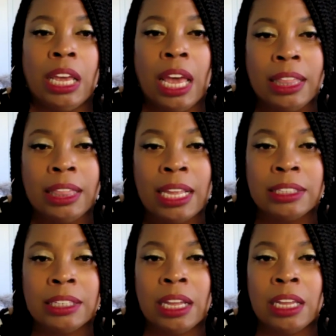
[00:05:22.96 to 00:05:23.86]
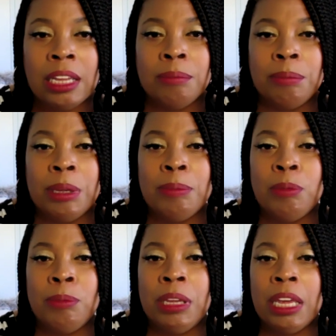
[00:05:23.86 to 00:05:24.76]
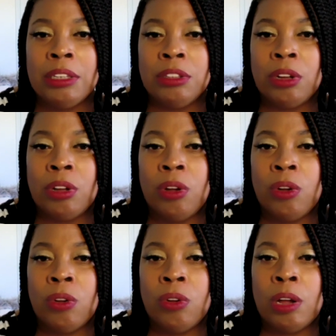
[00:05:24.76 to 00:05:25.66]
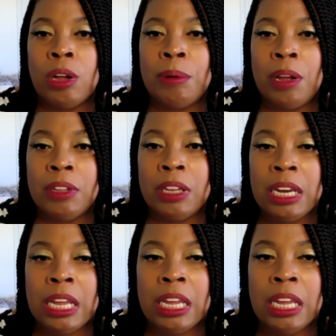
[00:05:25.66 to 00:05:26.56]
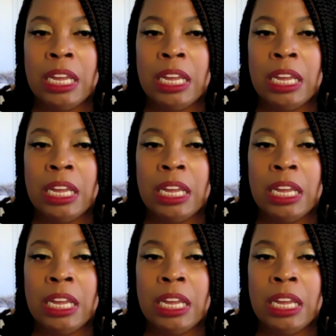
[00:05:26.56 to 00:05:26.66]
At that time, people began to call upon the name